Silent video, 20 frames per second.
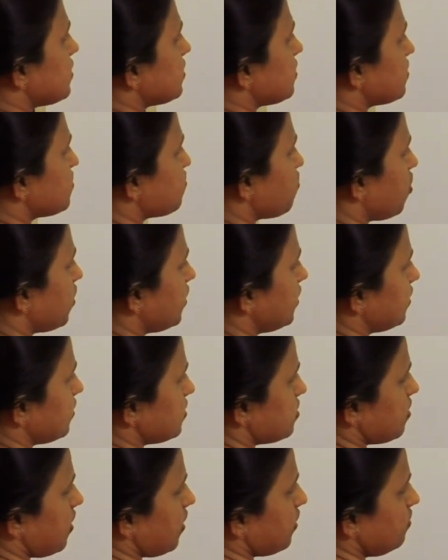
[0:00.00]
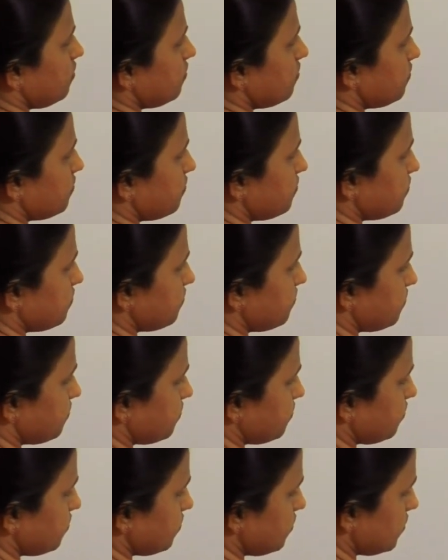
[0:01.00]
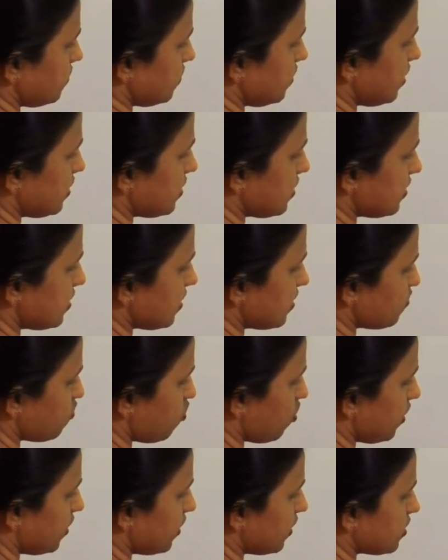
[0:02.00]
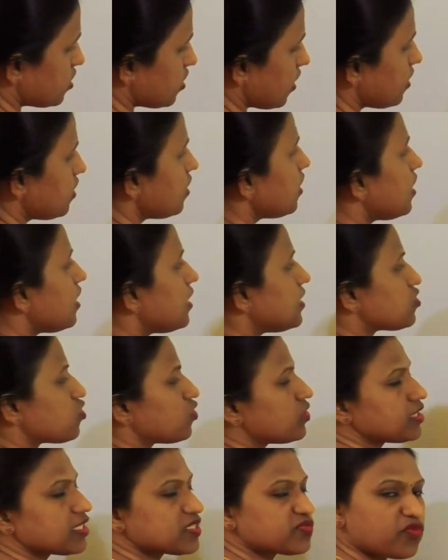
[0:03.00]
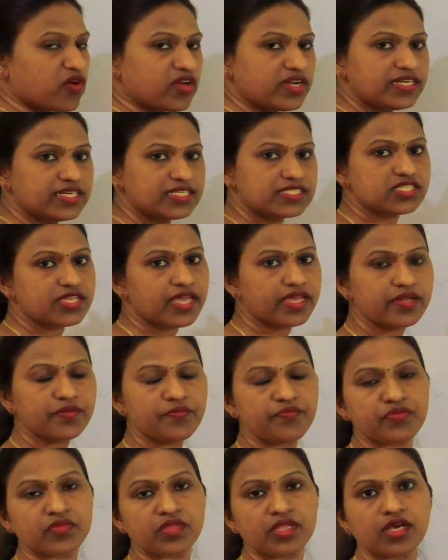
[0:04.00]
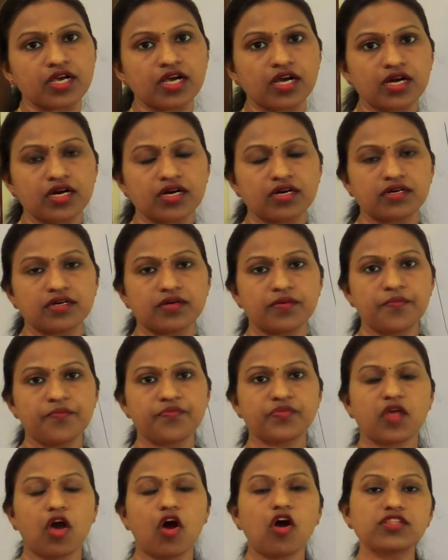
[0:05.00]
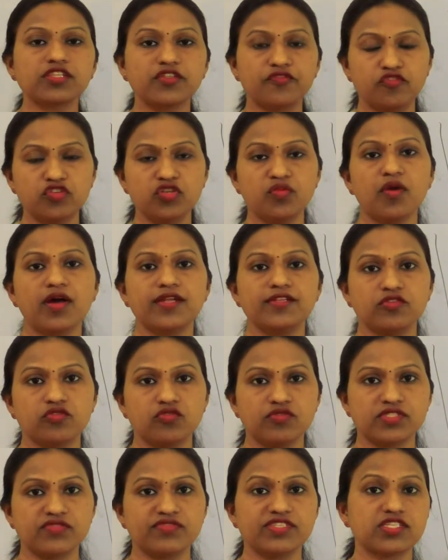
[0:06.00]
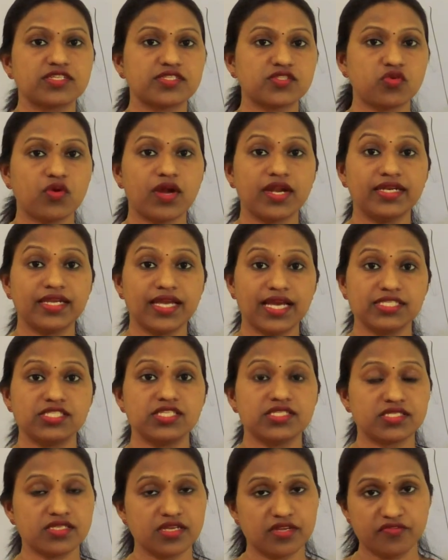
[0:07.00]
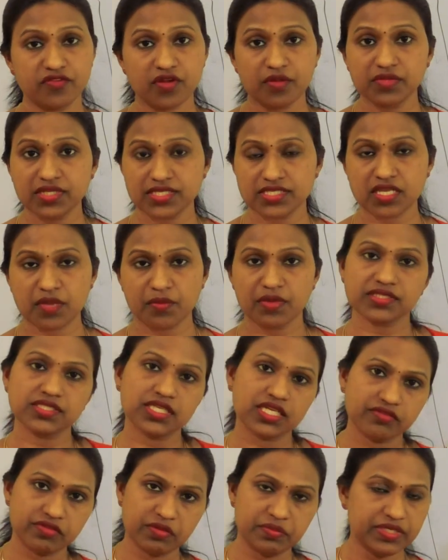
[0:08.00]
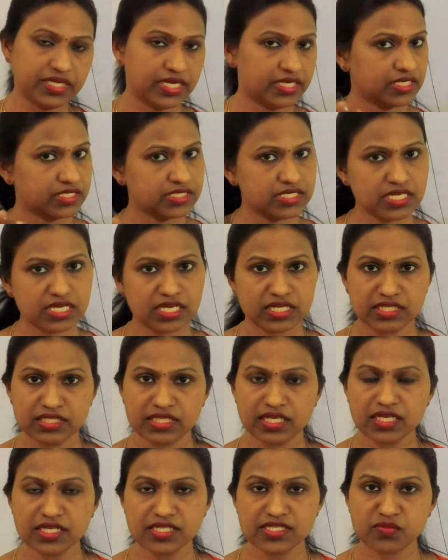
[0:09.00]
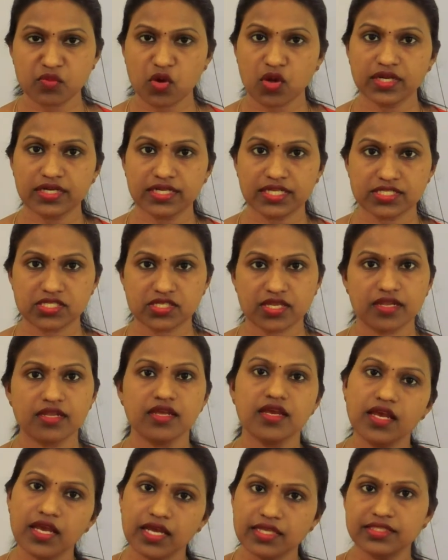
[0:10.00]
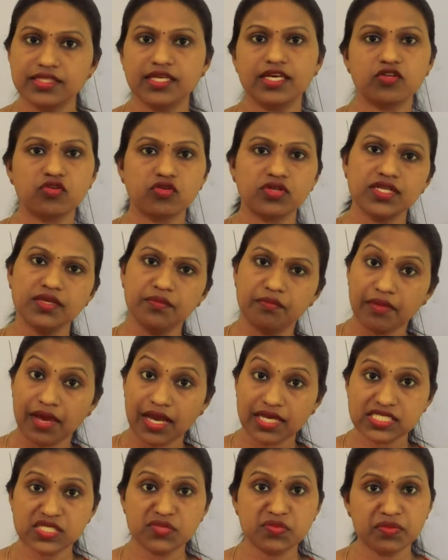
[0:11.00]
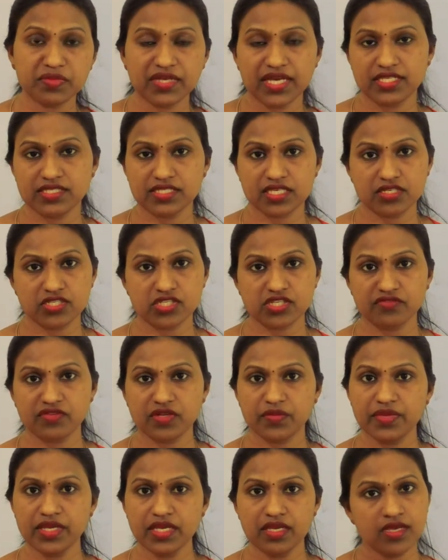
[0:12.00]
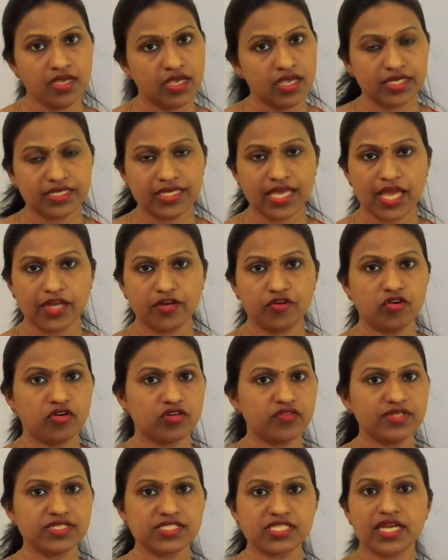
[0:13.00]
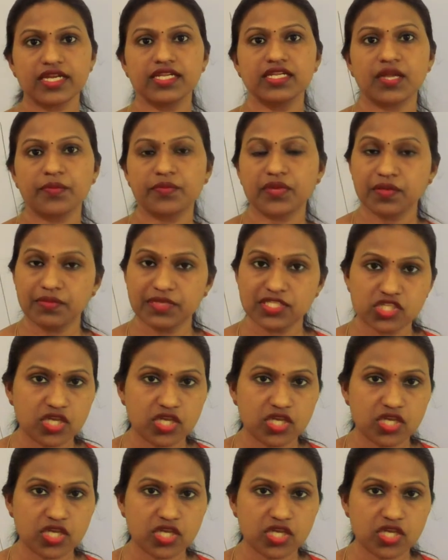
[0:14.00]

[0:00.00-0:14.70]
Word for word: is a small intestine. This is the small intestine. So in the small intestine, uh, all the food molecules which are so undigested from the stomach that will be enters here in the small intestine. There only maximum digestion will be carried out. We'll study in upcoming